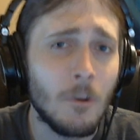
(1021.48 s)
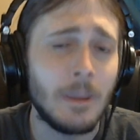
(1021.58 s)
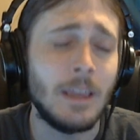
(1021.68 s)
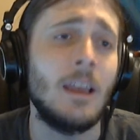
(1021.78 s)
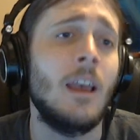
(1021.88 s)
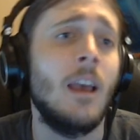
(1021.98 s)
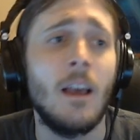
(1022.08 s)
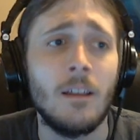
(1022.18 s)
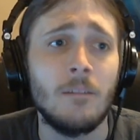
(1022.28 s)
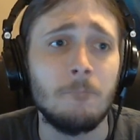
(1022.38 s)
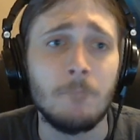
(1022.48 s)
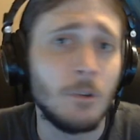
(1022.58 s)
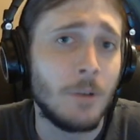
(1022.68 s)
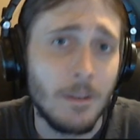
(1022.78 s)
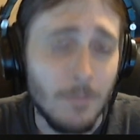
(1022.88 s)
know me,
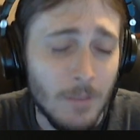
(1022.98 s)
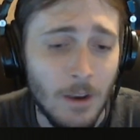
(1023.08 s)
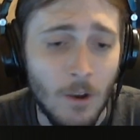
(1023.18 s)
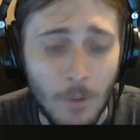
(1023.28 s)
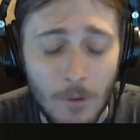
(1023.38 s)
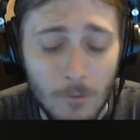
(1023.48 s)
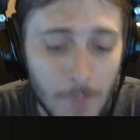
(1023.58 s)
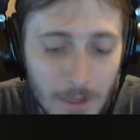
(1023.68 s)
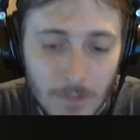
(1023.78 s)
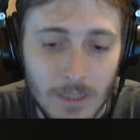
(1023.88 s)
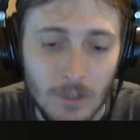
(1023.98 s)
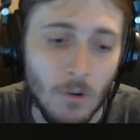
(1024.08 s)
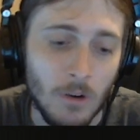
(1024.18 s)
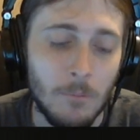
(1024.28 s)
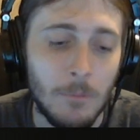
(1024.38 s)
do it. We have an amazing
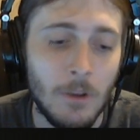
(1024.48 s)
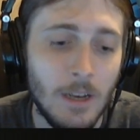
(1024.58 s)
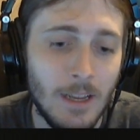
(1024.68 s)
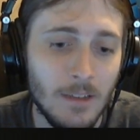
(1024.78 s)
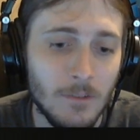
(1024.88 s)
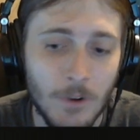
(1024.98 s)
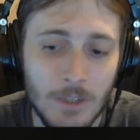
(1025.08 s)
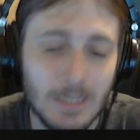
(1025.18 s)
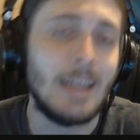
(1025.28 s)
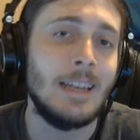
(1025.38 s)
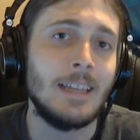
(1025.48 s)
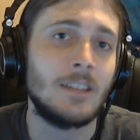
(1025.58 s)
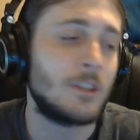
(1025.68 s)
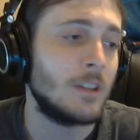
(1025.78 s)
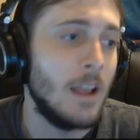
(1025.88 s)
Discord community. It's very tight
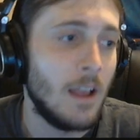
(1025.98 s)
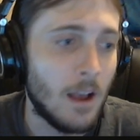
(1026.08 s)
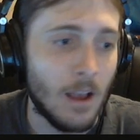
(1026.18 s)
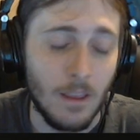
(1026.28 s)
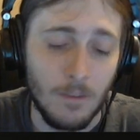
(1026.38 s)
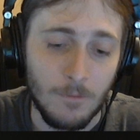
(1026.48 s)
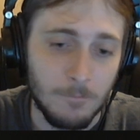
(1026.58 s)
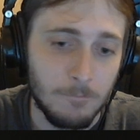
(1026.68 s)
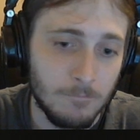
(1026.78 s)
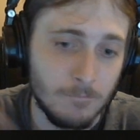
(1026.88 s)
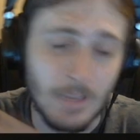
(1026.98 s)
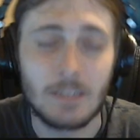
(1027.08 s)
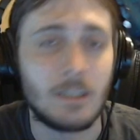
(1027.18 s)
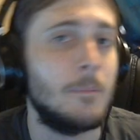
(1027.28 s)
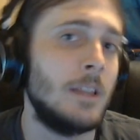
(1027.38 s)
niche.
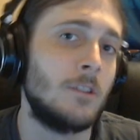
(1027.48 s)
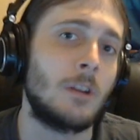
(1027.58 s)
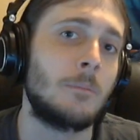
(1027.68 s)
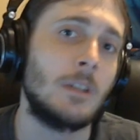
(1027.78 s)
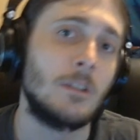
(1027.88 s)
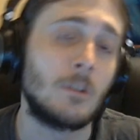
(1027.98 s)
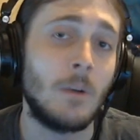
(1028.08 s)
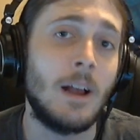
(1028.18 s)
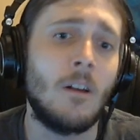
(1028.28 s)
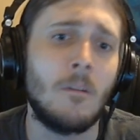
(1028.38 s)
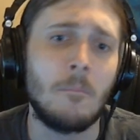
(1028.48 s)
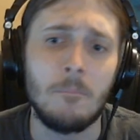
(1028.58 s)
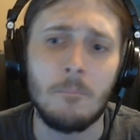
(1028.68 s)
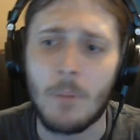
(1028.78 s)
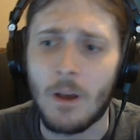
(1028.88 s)
That's going to be in the description as well.
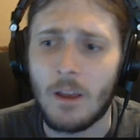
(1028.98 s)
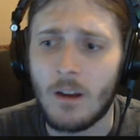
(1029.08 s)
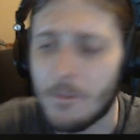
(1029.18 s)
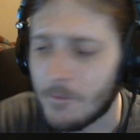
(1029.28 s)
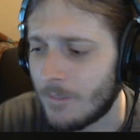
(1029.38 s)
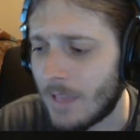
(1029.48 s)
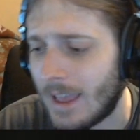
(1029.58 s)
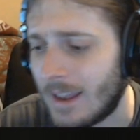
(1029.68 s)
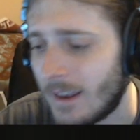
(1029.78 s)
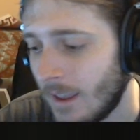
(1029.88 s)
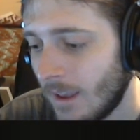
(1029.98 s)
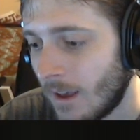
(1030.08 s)
But other than that,